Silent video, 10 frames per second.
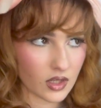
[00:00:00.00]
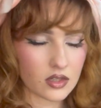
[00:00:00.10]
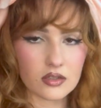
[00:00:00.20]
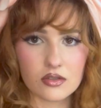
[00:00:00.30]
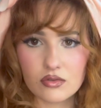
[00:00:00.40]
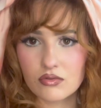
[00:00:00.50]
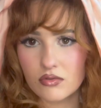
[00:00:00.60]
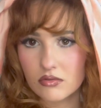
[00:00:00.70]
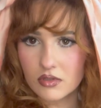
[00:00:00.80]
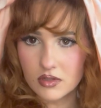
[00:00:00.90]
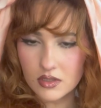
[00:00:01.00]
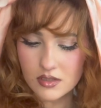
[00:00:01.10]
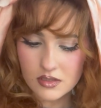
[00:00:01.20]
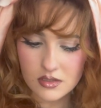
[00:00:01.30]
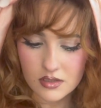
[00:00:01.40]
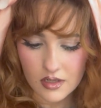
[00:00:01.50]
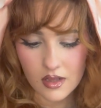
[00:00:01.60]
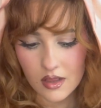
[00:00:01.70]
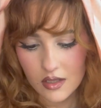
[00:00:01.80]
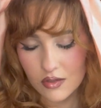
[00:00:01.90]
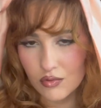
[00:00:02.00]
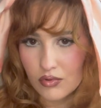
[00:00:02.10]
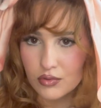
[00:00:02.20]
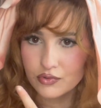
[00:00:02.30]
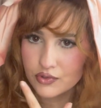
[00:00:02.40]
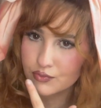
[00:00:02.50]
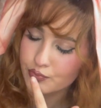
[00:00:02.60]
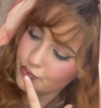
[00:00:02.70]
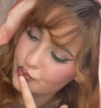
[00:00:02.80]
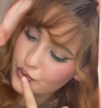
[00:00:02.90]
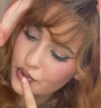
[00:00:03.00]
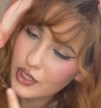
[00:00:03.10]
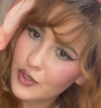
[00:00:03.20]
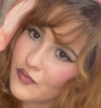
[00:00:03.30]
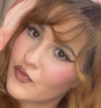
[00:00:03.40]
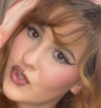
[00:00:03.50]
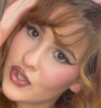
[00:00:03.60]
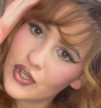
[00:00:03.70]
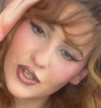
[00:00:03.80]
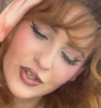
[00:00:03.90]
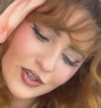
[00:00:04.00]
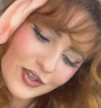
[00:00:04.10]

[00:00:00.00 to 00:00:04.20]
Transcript: Did you know that there's a tunnel under Ocean Boulevard?